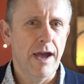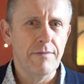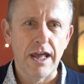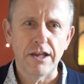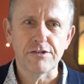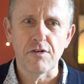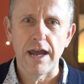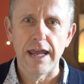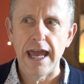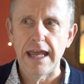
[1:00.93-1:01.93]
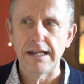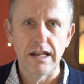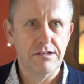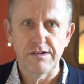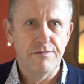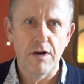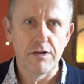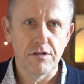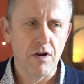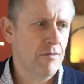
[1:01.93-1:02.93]
have an X-ray and it's a
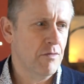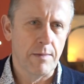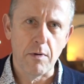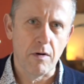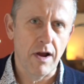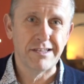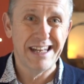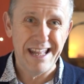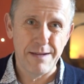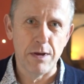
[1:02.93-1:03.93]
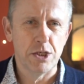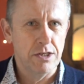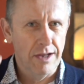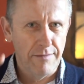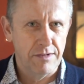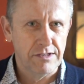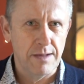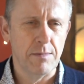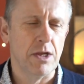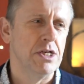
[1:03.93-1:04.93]
photograph, or an MRI, it's an image, and you have this
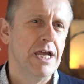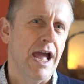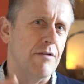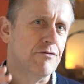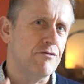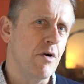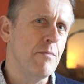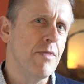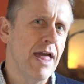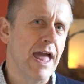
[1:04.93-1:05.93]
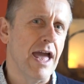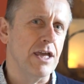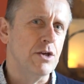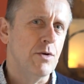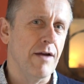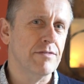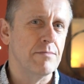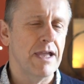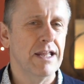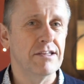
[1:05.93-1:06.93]
image, and from there you have to
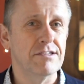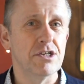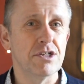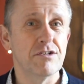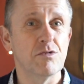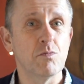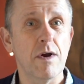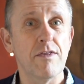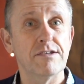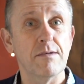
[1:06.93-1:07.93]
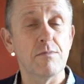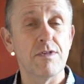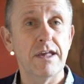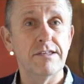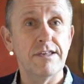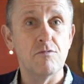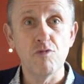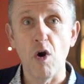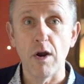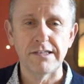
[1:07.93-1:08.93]
make a decision as to whether something is then
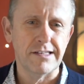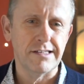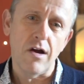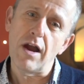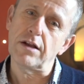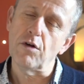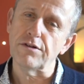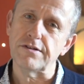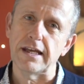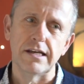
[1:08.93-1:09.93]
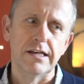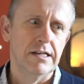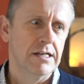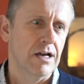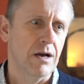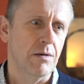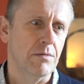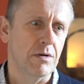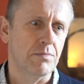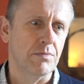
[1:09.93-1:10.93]
wrong. It's a diagnostic
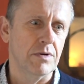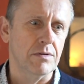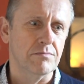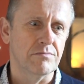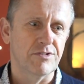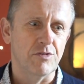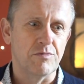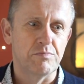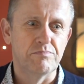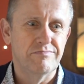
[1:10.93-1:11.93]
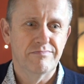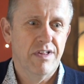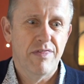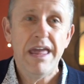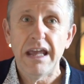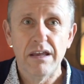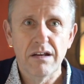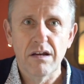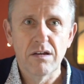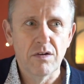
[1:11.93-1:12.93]
sort of thing.
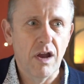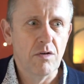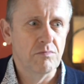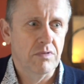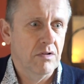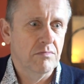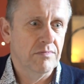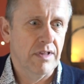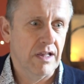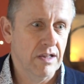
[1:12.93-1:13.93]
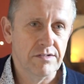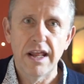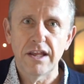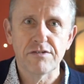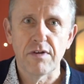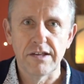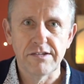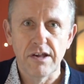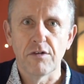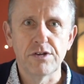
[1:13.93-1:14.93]
You know, you go, well, here's an X-ray. It
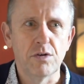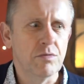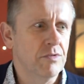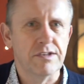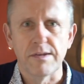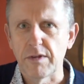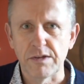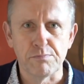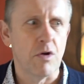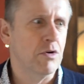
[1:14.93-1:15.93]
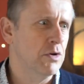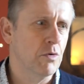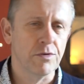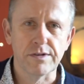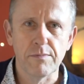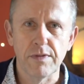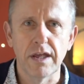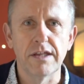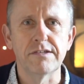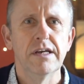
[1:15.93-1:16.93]
tells you that something's broken or
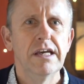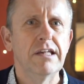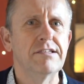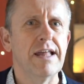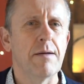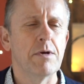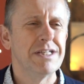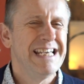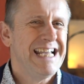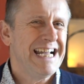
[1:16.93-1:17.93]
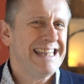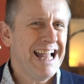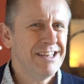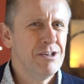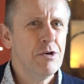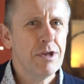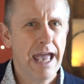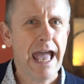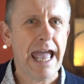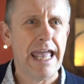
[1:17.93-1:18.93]
something is damaged. And that's
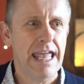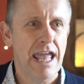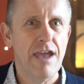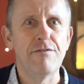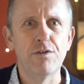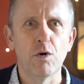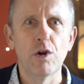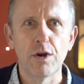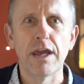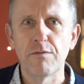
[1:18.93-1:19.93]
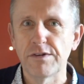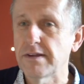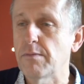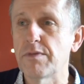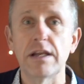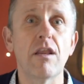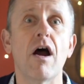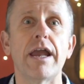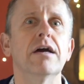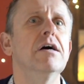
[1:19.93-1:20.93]
okay if you're looking for something
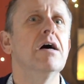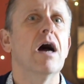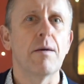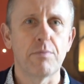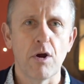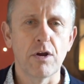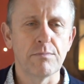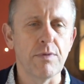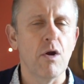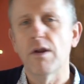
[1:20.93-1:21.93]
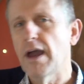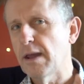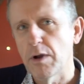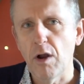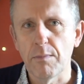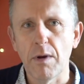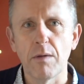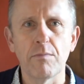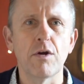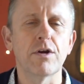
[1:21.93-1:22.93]
like a broken bone. I had my
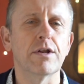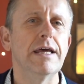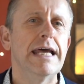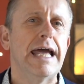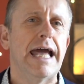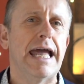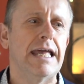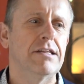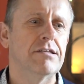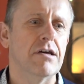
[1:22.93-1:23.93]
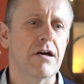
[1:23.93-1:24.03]
collarbone broken, and